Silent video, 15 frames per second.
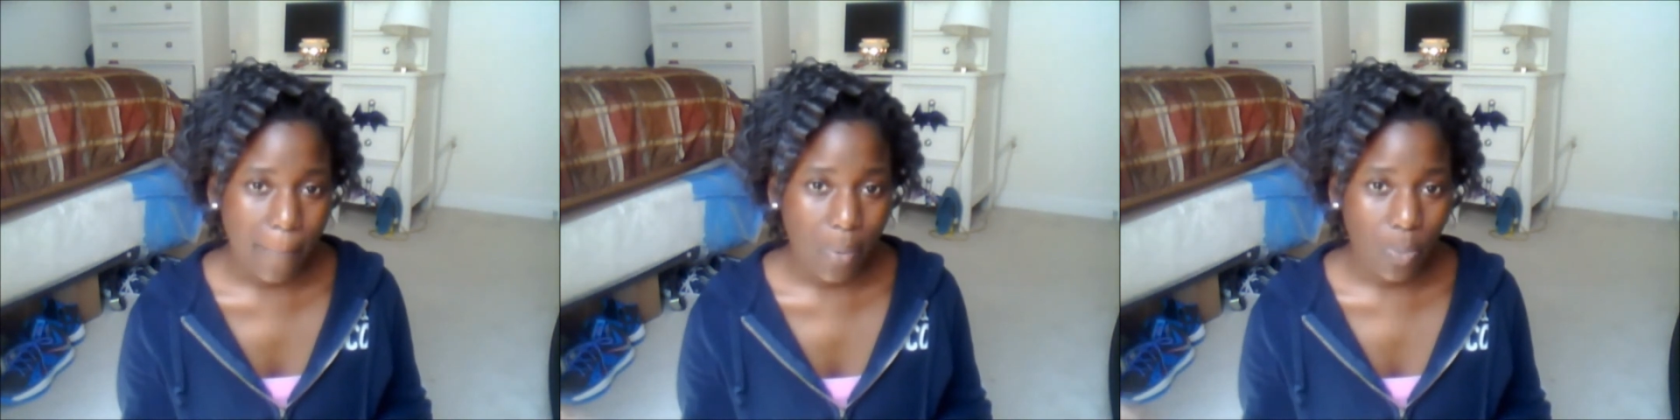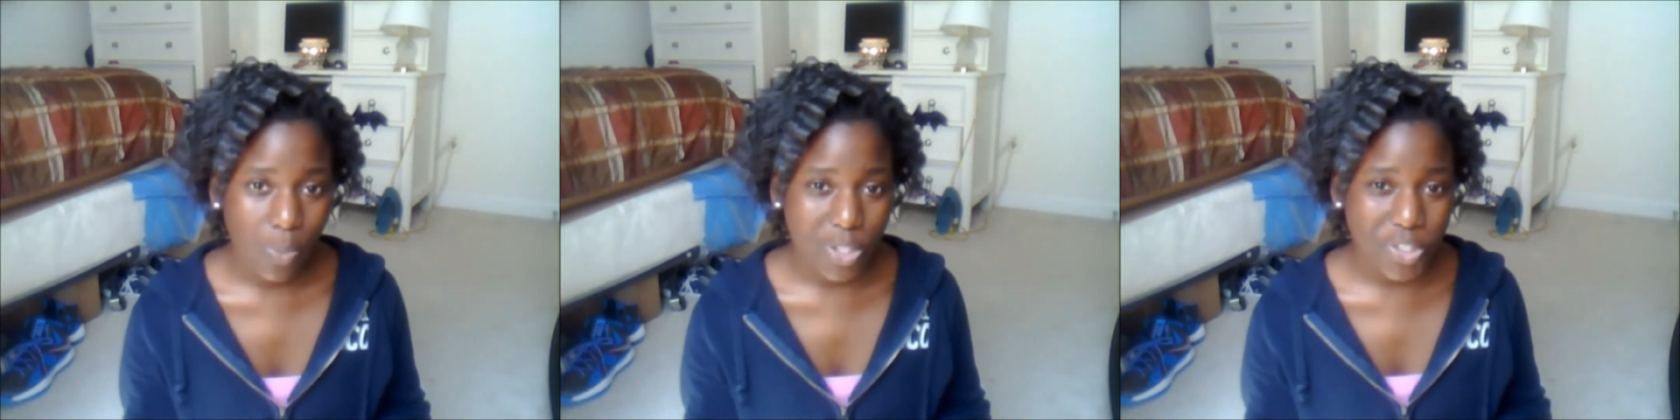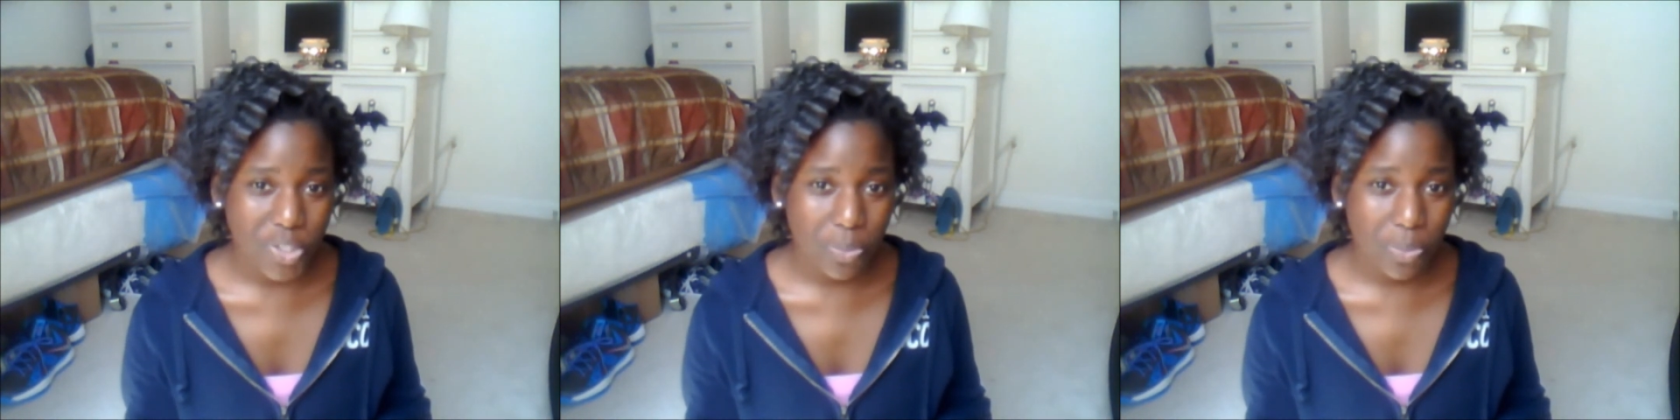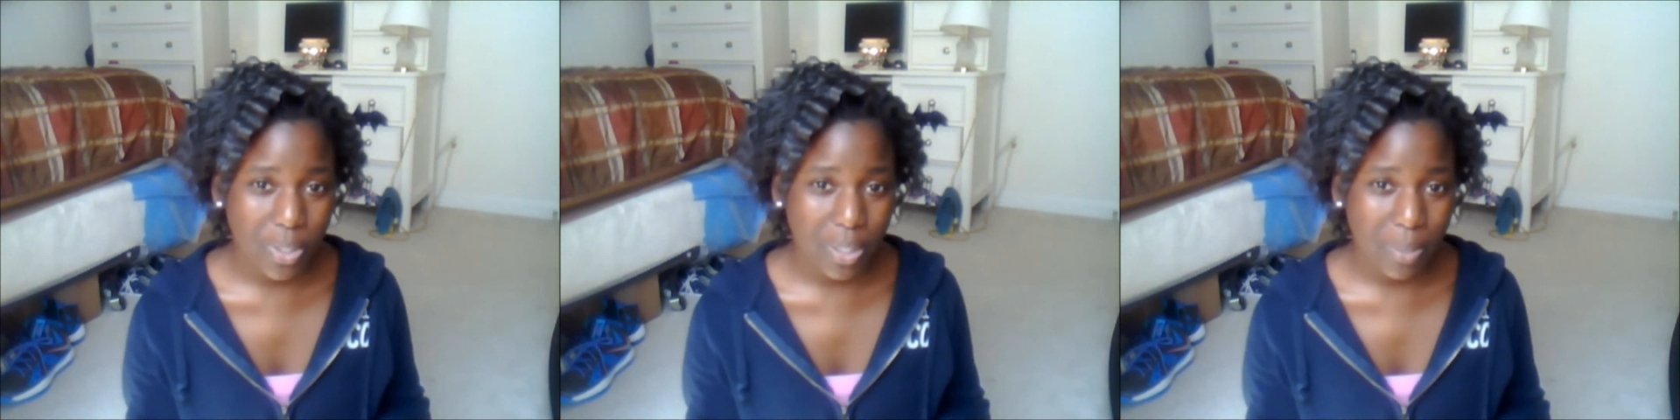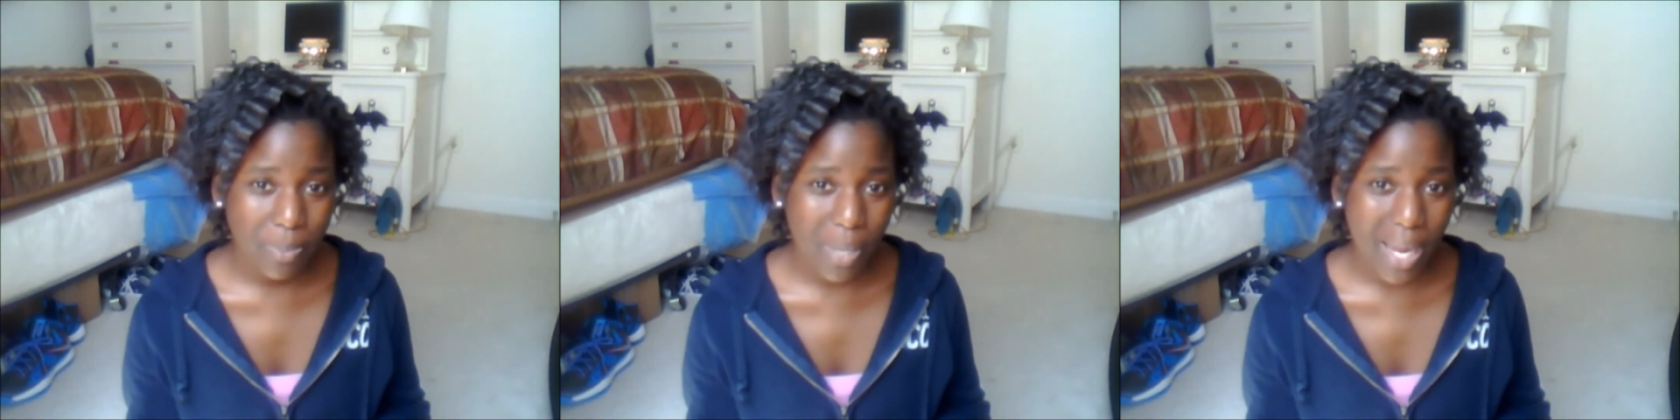But once you
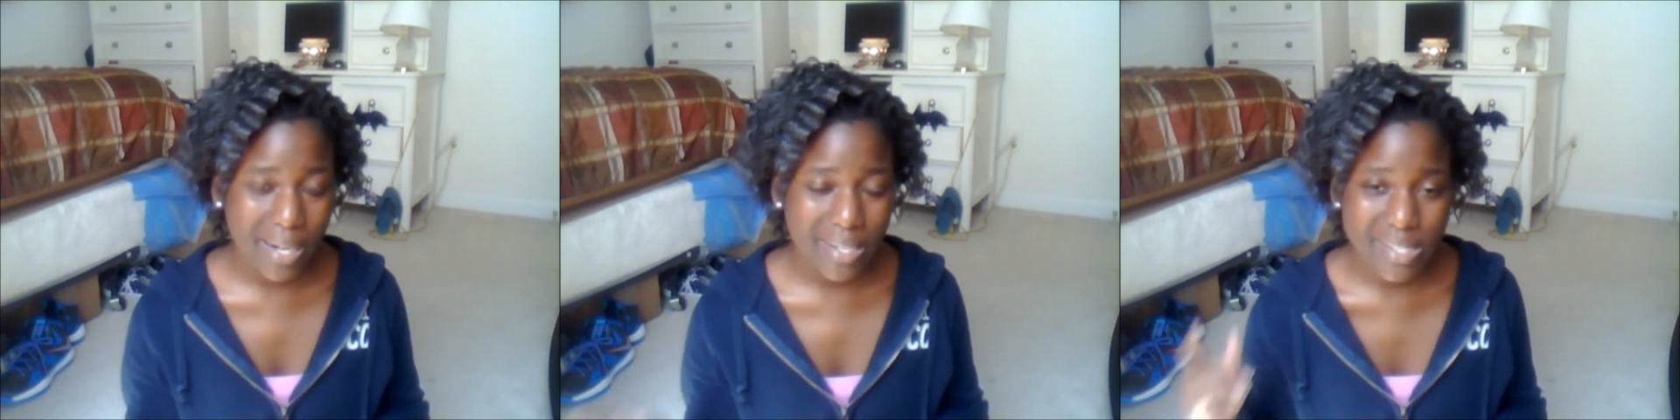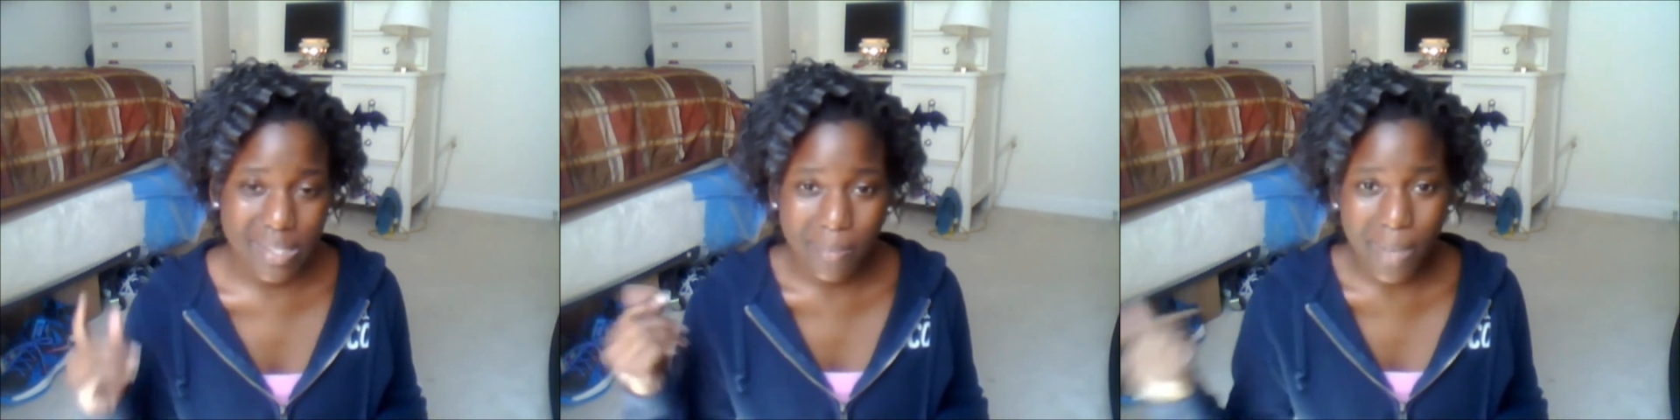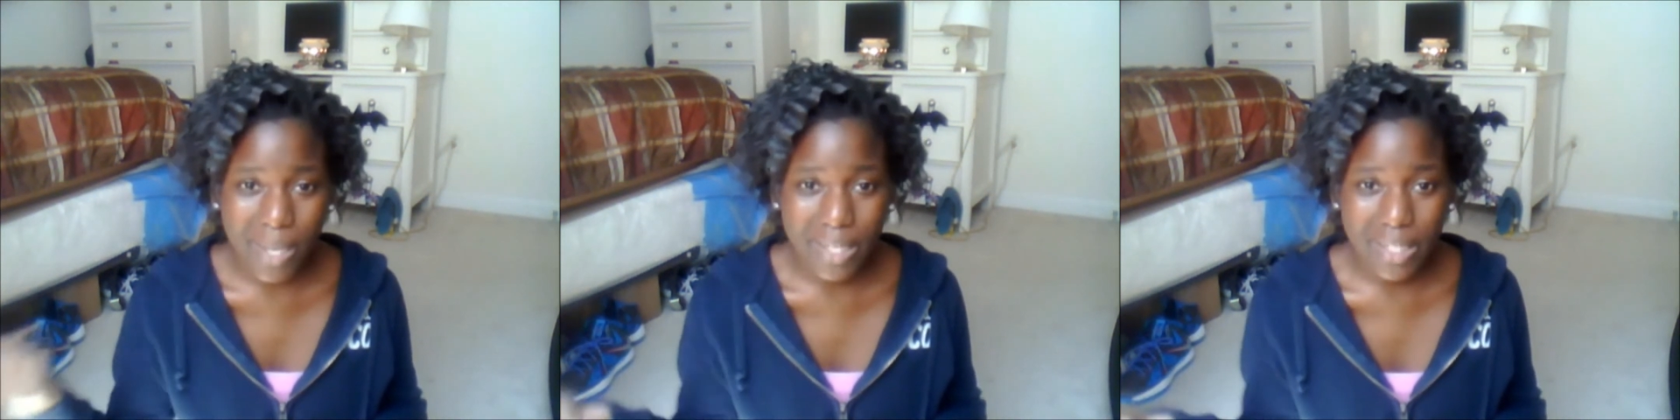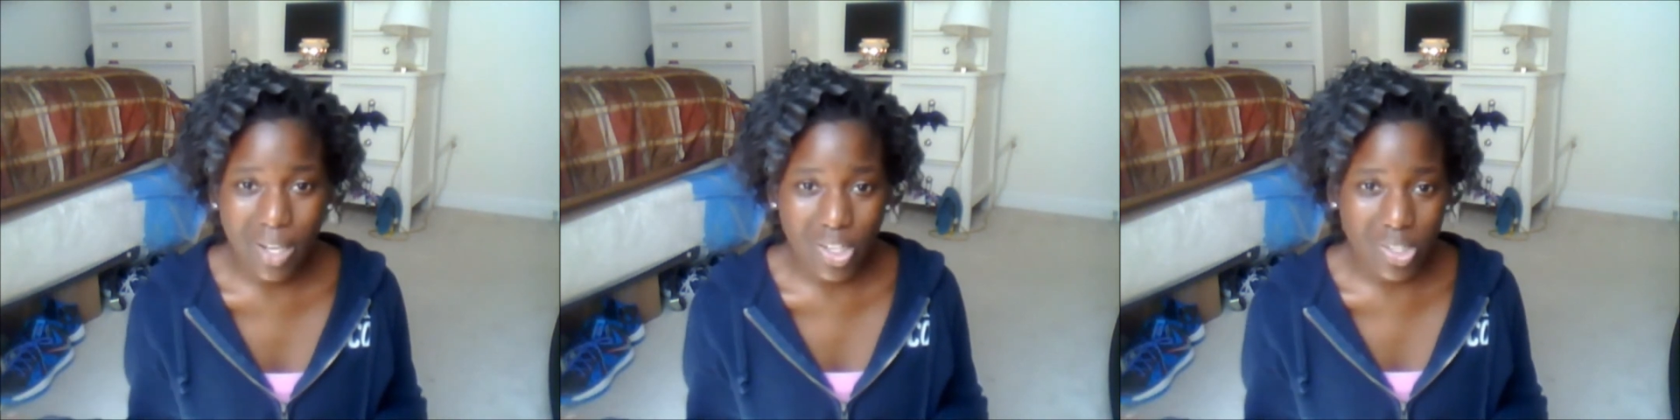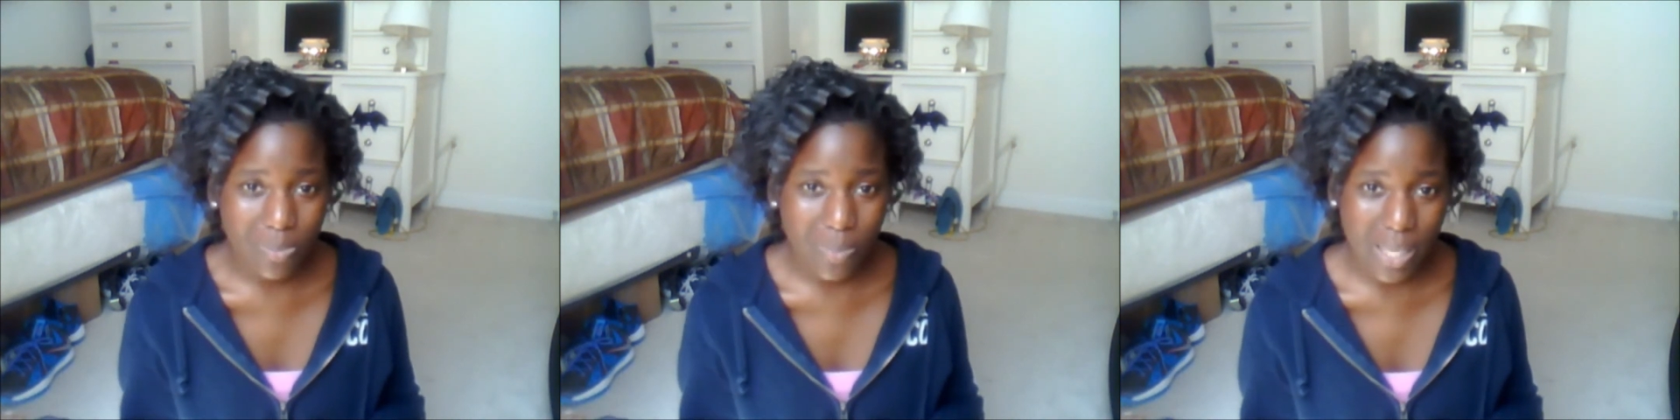put it back, somebody
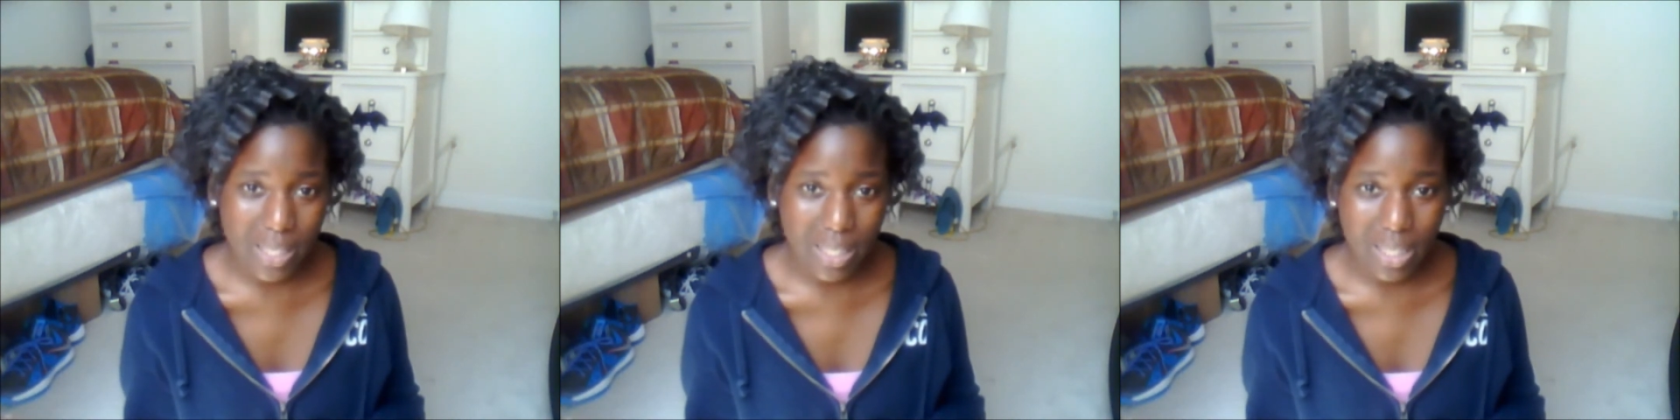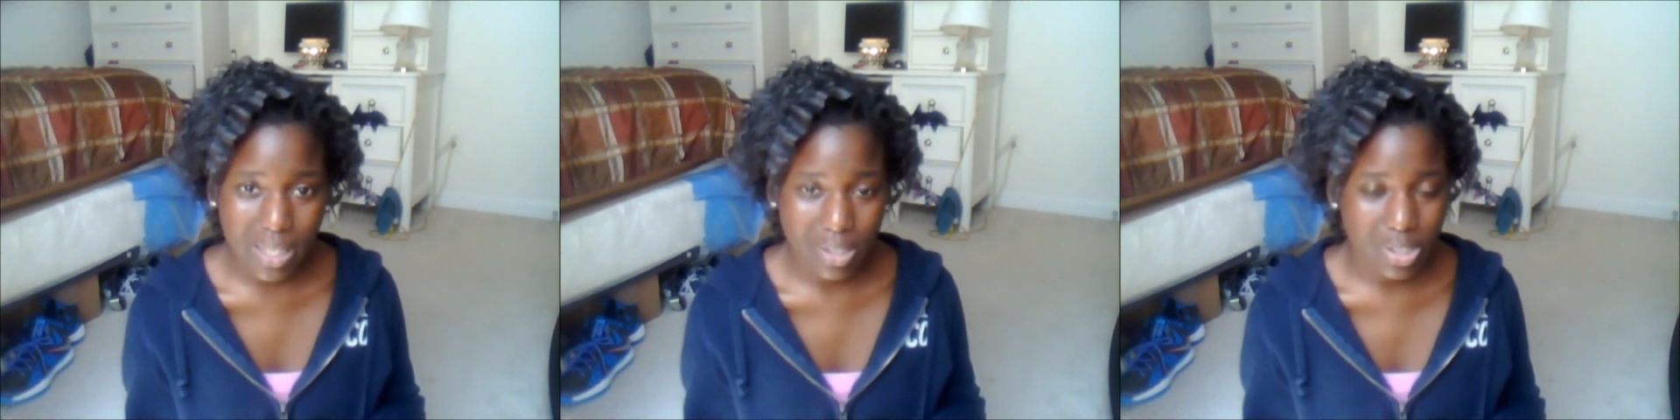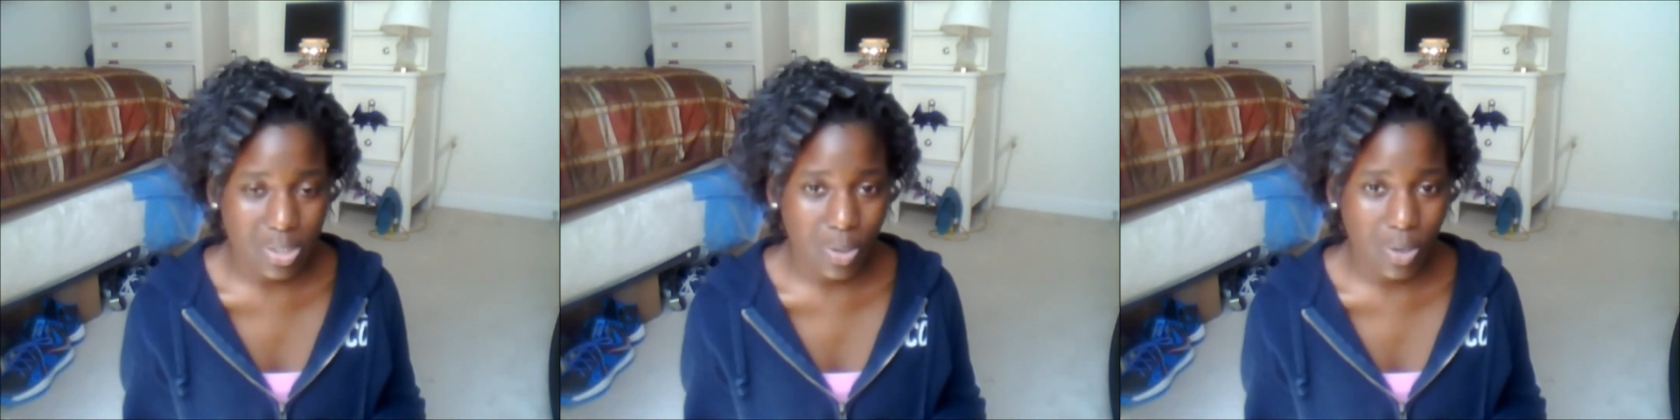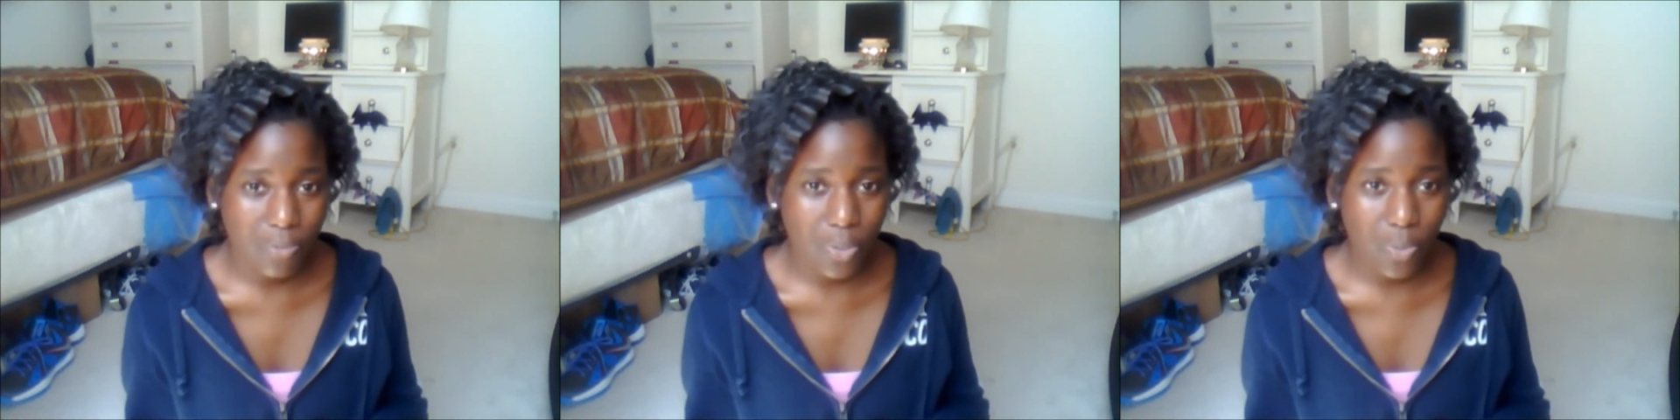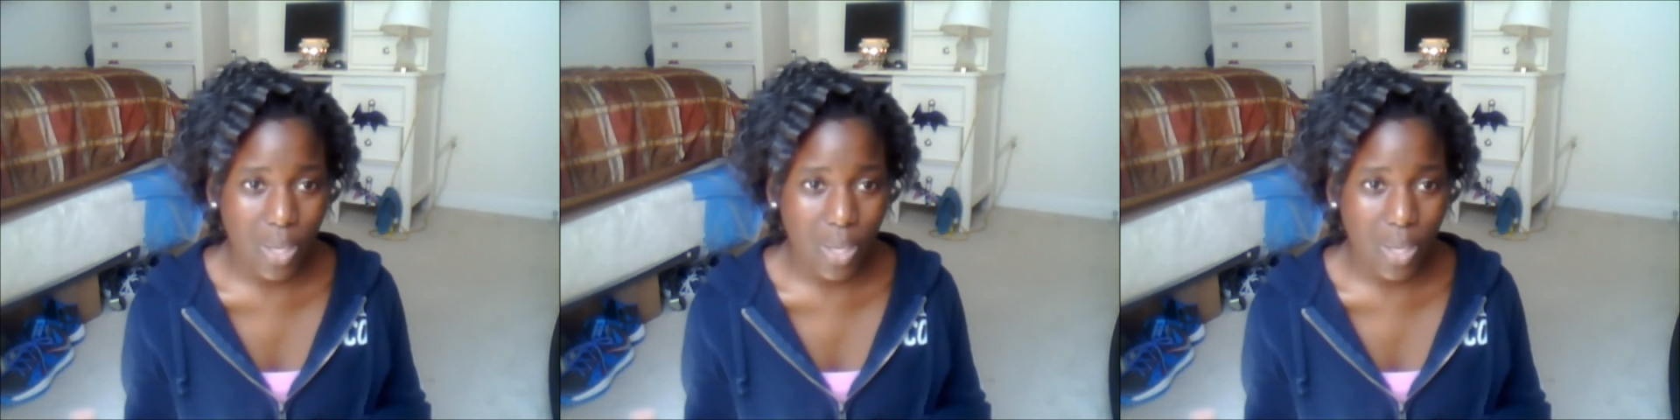else might get it. So if